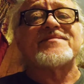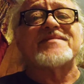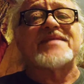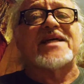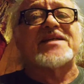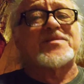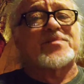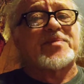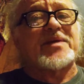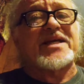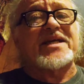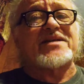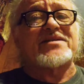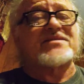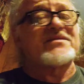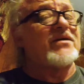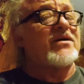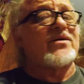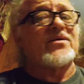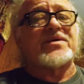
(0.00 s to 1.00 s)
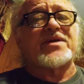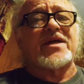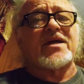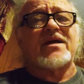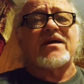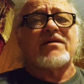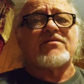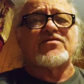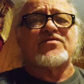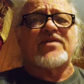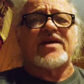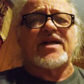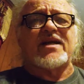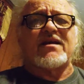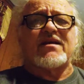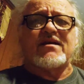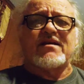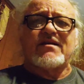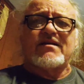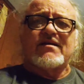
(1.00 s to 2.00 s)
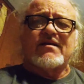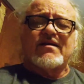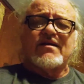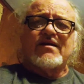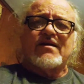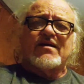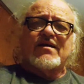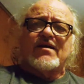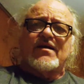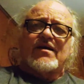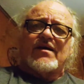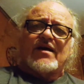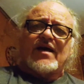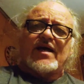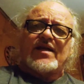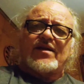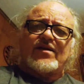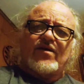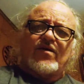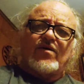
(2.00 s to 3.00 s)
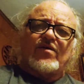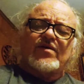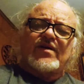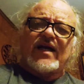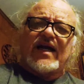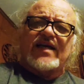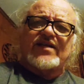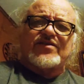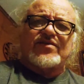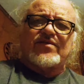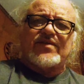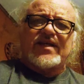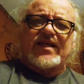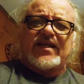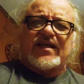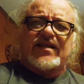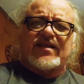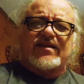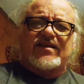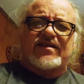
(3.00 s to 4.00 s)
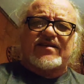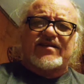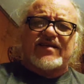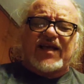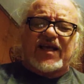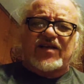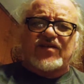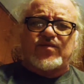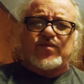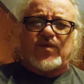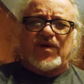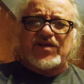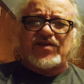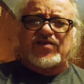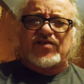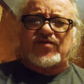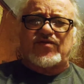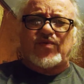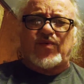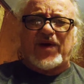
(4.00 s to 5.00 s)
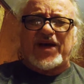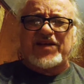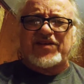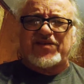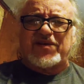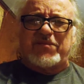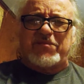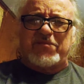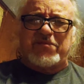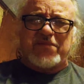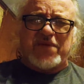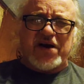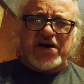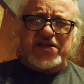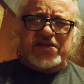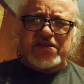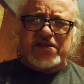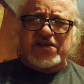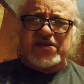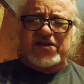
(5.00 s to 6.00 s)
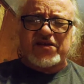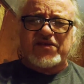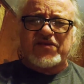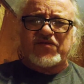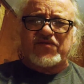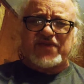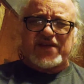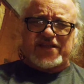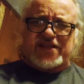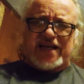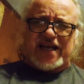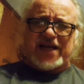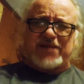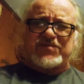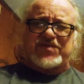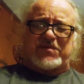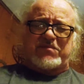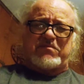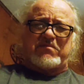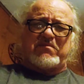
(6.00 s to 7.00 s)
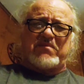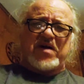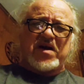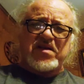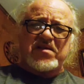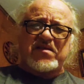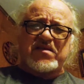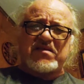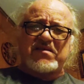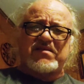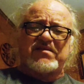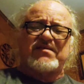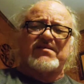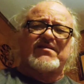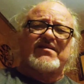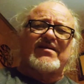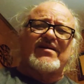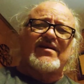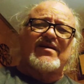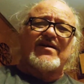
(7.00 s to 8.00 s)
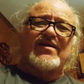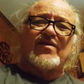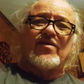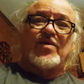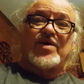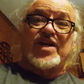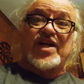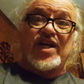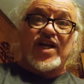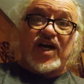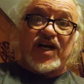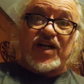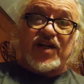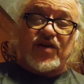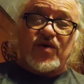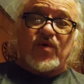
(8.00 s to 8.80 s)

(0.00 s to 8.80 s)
nice piece. Oh, yeah, I was ready. I didn't know old guys only get sex once and twice a month. 3 times a month. Or none at